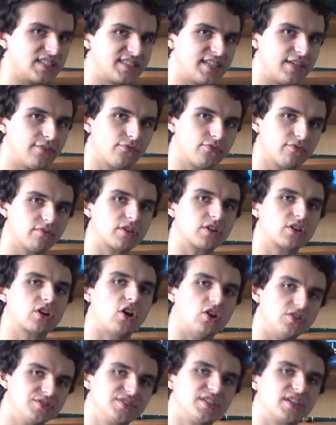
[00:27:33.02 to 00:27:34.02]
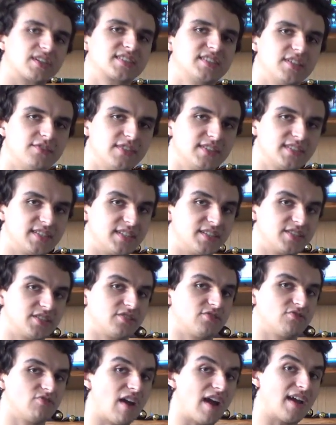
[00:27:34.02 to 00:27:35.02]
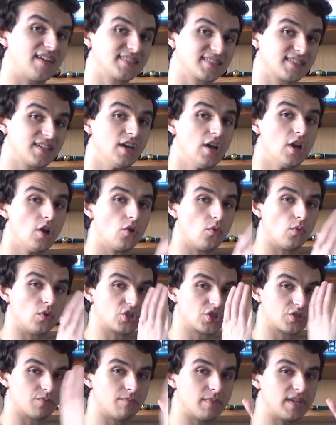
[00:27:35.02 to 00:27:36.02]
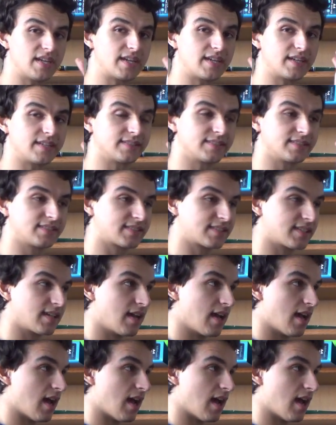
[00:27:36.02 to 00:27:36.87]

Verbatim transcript: different conductivity to the rest, which means